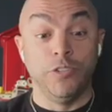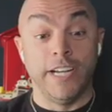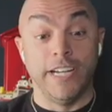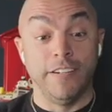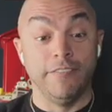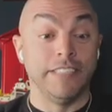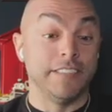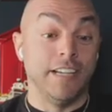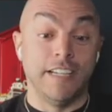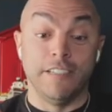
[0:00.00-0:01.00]
you have that's
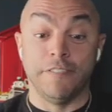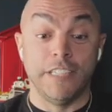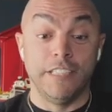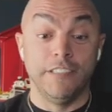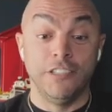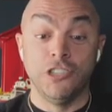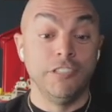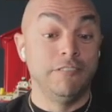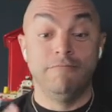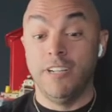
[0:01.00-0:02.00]
on a fire
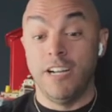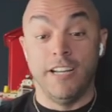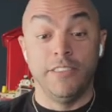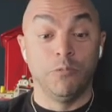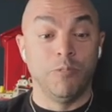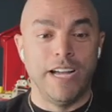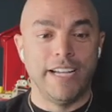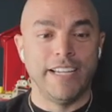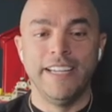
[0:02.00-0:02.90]
engine on the rack.